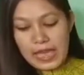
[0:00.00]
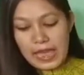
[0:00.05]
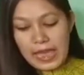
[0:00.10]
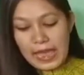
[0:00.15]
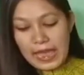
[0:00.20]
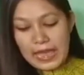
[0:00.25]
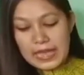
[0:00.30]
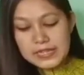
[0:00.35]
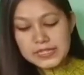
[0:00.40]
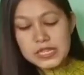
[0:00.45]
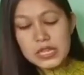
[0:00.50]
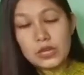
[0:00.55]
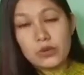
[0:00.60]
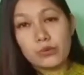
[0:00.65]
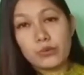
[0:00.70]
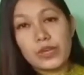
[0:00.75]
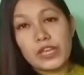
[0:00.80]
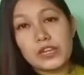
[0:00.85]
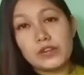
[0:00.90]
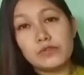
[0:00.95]
And
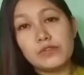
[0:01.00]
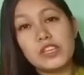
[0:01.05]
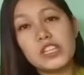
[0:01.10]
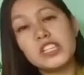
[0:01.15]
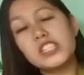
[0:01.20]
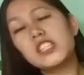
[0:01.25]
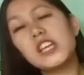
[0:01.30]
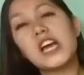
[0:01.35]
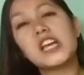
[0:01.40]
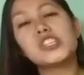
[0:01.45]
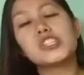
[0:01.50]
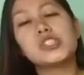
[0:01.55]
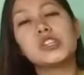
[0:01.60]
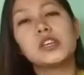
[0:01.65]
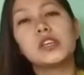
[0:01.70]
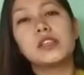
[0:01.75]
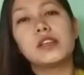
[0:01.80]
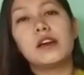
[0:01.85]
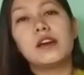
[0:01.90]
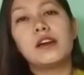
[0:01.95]
when we touch
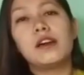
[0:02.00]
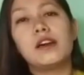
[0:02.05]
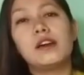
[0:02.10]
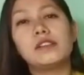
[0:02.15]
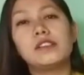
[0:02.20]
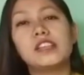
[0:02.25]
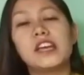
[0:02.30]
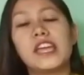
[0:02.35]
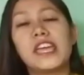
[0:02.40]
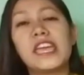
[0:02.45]
the